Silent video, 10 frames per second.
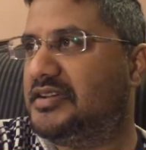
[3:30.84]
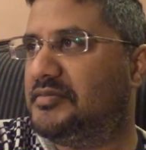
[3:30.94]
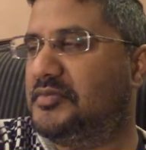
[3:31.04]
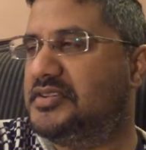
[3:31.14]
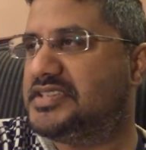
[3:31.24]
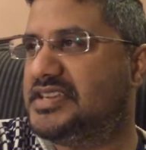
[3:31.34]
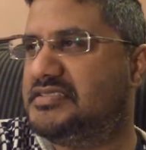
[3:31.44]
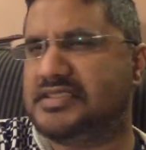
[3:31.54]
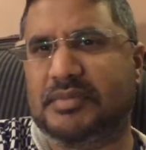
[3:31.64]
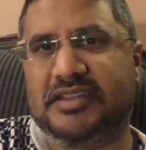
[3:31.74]
was in
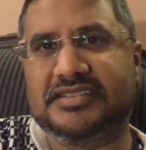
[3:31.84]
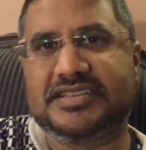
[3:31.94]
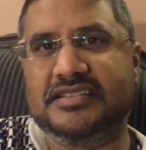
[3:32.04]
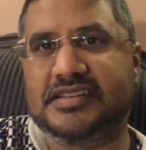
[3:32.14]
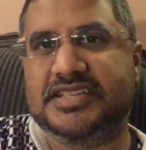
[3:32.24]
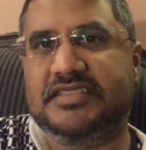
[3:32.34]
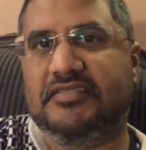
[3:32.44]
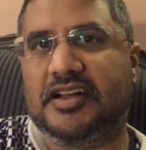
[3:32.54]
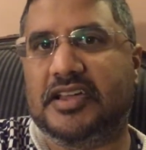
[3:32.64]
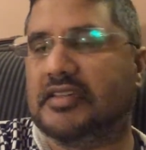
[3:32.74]
summer
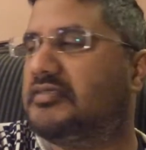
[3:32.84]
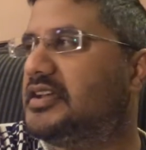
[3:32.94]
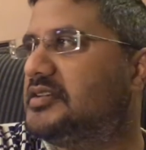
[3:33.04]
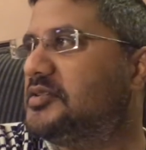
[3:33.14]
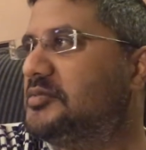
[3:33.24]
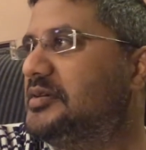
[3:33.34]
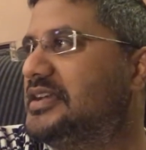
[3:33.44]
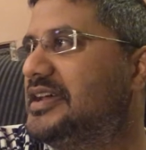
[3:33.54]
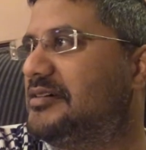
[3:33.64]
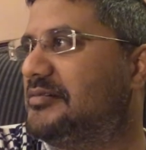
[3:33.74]
1995, and we're
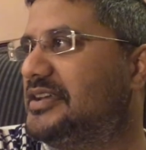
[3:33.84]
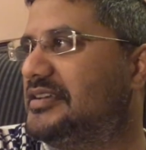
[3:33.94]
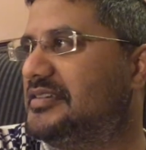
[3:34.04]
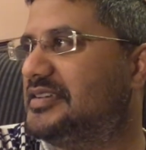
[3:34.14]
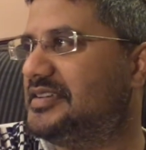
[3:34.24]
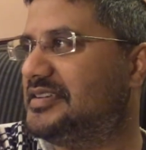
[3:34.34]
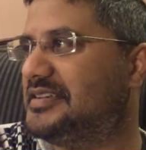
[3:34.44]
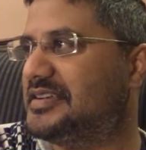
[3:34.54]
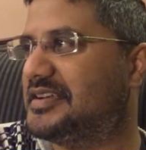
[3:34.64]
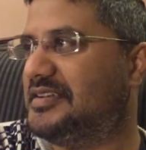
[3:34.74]
now in
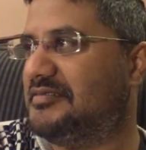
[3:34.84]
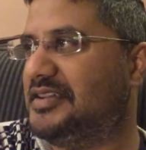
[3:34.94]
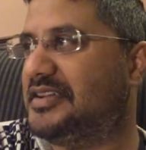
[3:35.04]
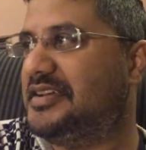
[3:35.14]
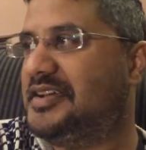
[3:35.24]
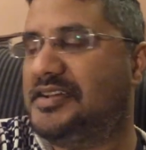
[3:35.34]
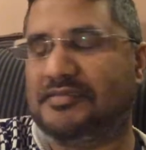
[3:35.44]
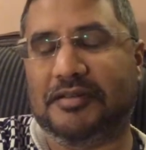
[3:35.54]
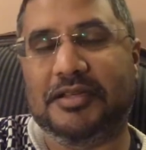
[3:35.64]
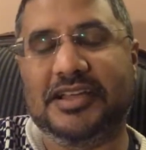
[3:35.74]
kind of like
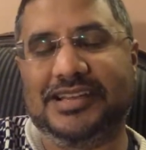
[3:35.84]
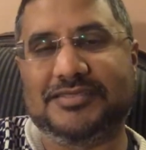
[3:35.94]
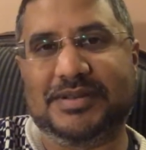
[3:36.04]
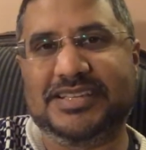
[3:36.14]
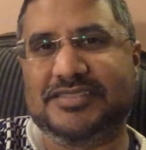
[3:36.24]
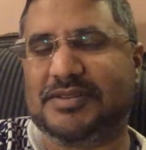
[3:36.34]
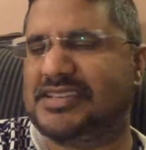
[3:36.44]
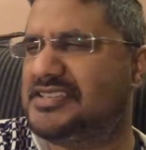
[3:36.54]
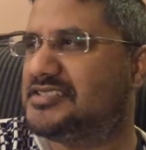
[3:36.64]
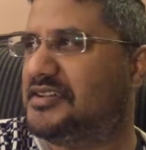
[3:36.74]
very early
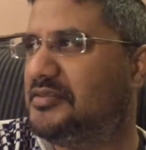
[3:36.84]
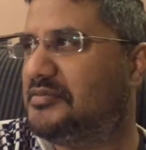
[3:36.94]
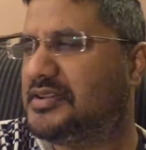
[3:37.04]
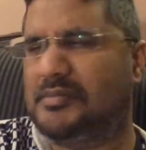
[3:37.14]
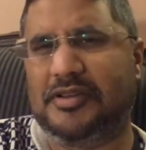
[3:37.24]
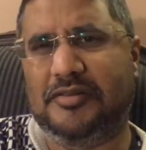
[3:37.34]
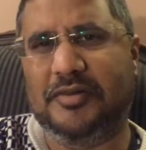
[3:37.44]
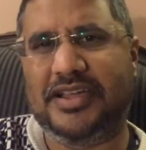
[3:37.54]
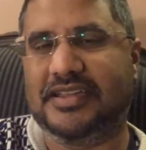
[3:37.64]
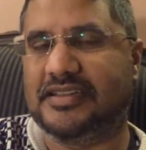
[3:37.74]
2020, so come a long
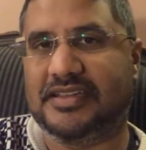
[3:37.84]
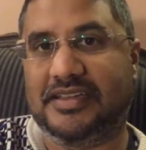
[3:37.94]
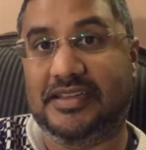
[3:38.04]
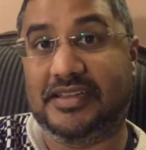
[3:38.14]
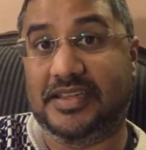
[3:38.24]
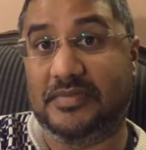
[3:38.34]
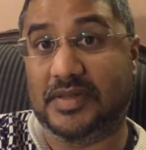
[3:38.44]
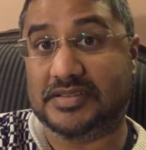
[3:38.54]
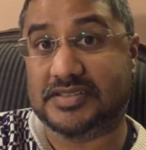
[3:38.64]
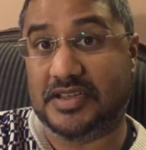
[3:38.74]
way in
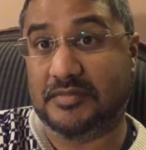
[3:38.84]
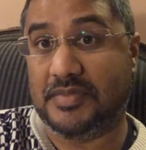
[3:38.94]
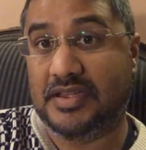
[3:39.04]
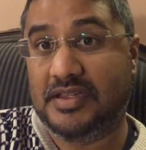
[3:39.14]
that time.